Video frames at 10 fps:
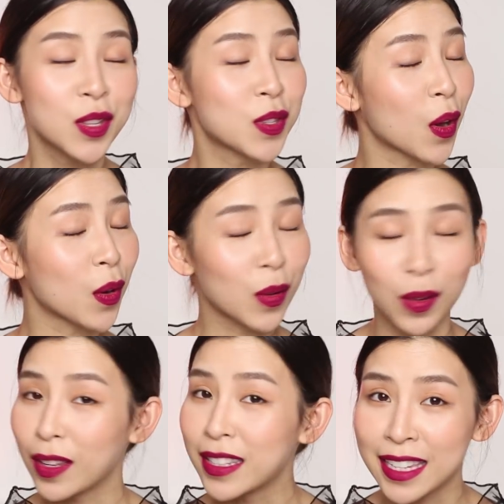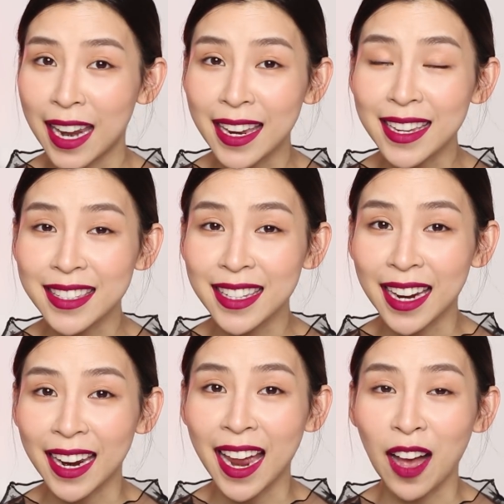So today is the
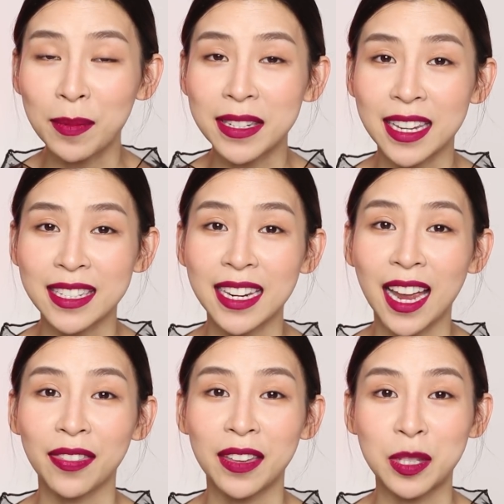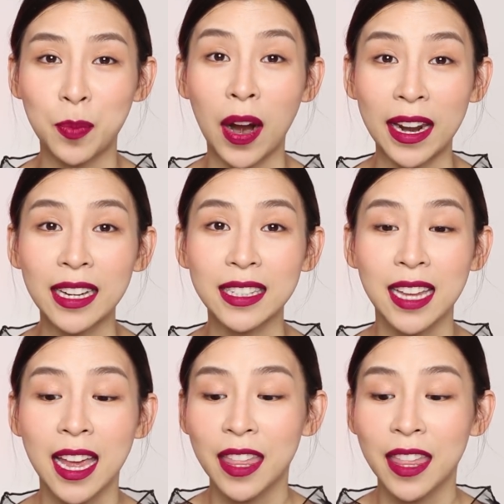day I'll be testing out these products.